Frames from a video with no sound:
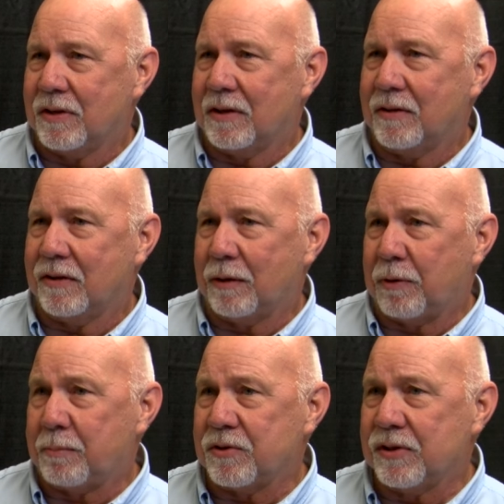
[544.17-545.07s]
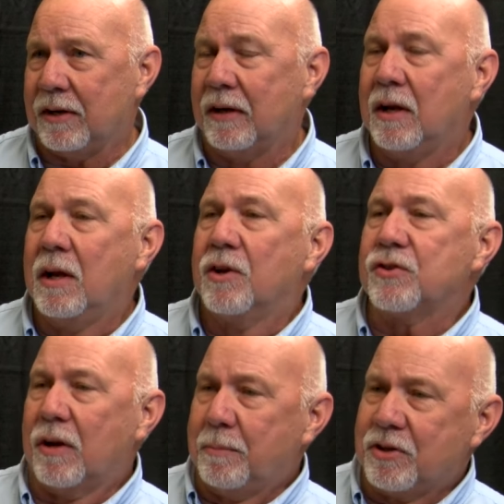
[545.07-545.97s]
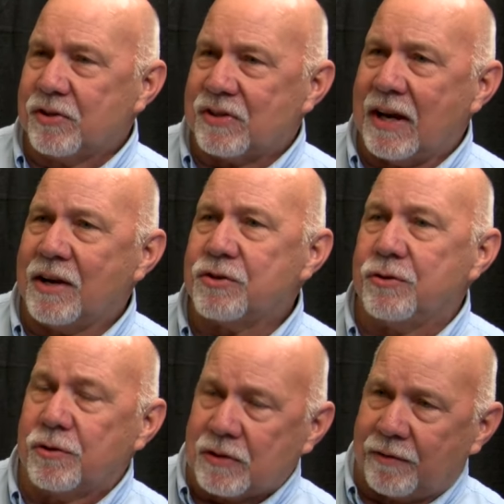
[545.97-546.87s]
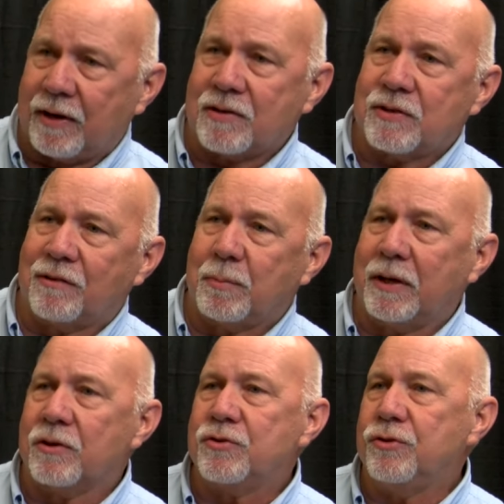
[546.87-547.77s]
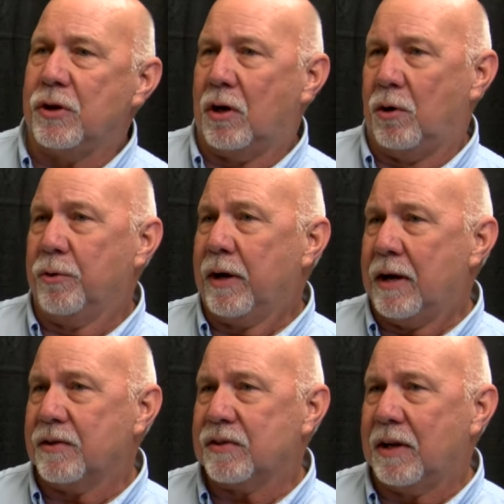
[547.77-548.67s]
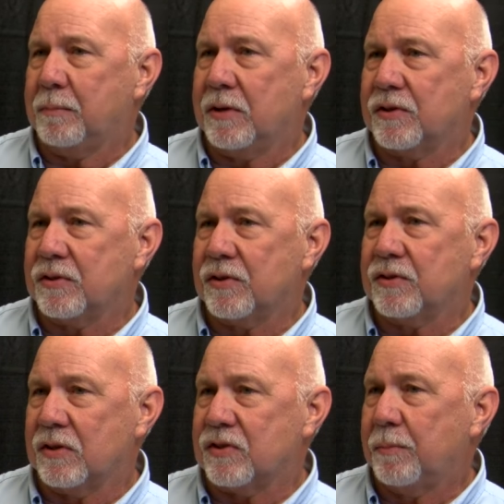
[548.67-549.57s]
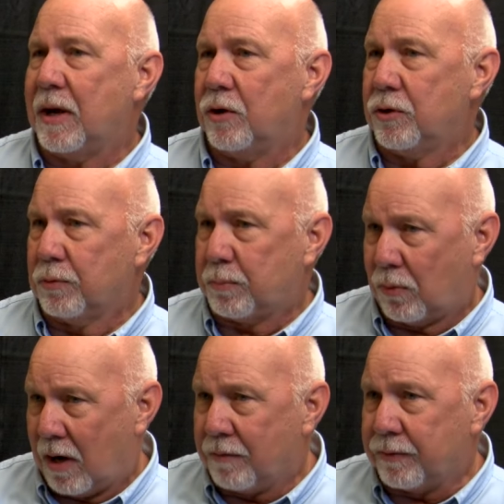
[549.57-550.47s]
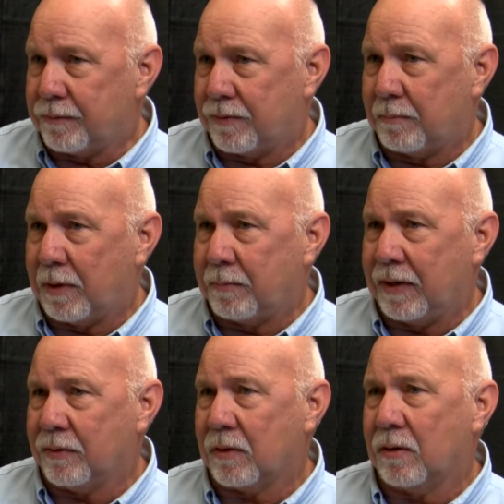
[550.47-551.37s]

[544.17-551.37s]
that they represent. So let me just ask you, as I've asked everybody else, do you own an outside business that somehow you would profit from by being the